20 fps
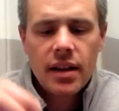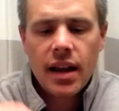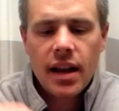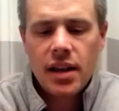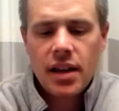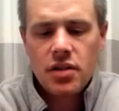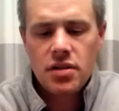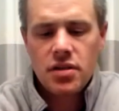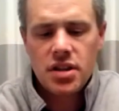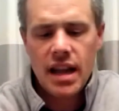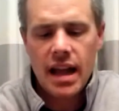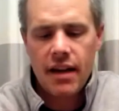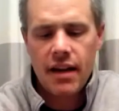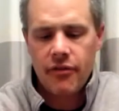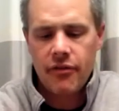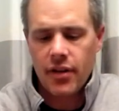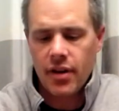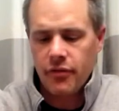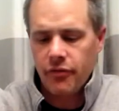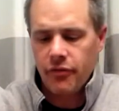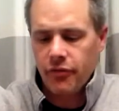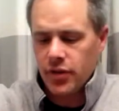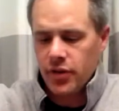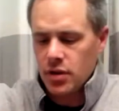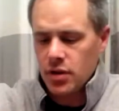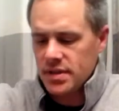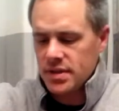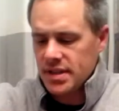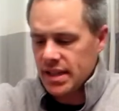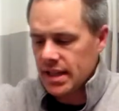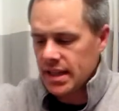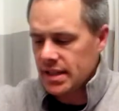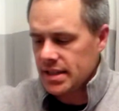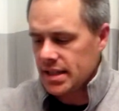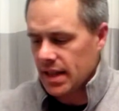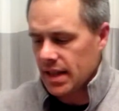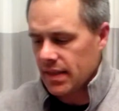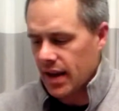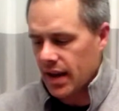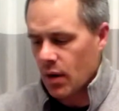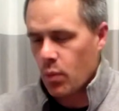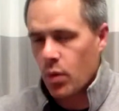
And you should have a few seeds in there.